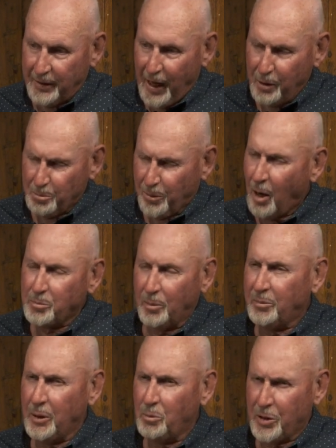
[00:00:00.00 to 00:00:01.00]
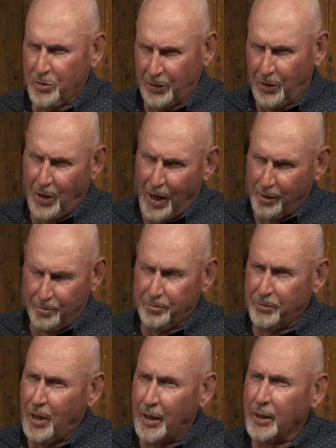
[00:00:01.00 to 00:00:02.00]
that probably wasn't a lot of
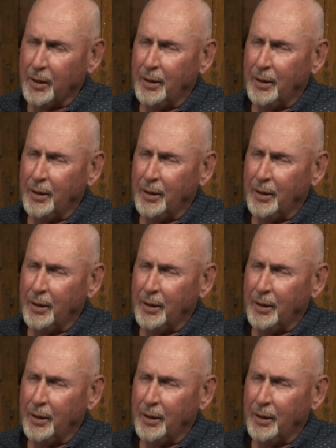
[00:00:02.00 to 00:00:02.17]
fun,